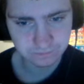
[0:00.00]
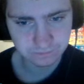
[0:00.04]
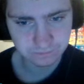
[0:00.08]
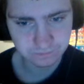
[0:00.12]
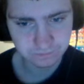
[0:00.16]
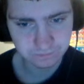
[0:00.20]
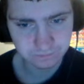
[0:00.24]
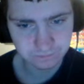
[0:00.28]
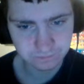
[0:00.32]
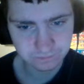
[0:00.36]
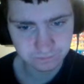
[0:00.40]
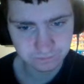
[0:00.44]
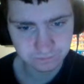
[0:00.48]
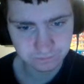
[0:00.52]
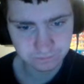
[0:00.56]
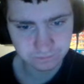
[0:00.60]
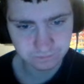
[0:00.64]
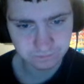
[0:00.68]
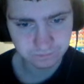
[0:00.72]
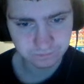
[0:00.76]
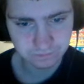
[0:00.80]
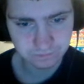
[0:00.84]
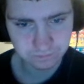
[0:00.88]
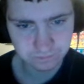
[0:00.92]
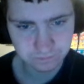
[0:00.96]
And it's gonna be
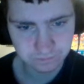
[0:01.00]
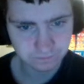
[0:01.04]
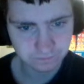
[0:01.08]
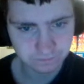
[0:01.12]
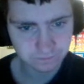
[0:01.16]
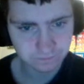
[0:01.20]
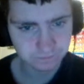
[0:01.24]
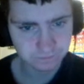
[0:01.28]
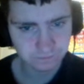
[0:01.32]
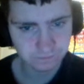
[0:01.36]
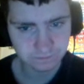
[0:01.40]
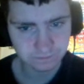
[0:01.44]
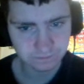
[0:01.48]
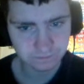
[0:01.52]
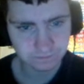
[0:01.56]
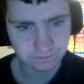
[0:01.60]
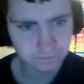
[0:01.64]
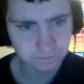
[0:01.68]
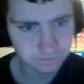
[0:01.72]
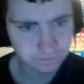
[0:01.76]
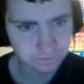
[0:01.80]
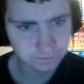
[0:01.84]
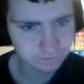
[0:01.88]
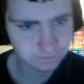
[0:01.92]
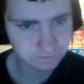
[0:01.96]
called Memes
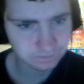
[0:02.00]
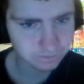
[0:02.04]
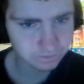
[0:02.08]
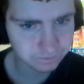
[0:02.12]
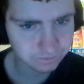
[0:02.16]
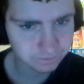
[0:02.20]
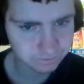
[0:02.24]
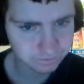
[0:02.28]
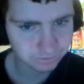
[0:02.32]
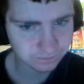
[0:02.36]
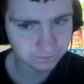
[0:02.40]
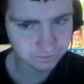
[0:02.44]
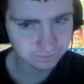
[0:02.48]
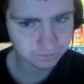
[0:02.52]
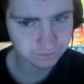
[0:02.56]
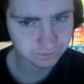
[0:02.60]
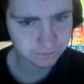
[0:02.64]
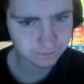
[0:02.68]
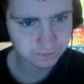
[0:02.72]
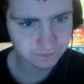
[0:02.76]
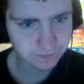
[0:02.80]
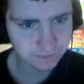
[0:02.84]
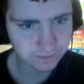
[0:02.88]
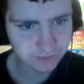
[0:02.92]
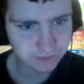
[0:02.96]
versus Zombies. You
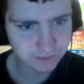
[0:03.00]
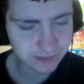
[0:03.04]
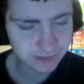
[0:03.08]
know what?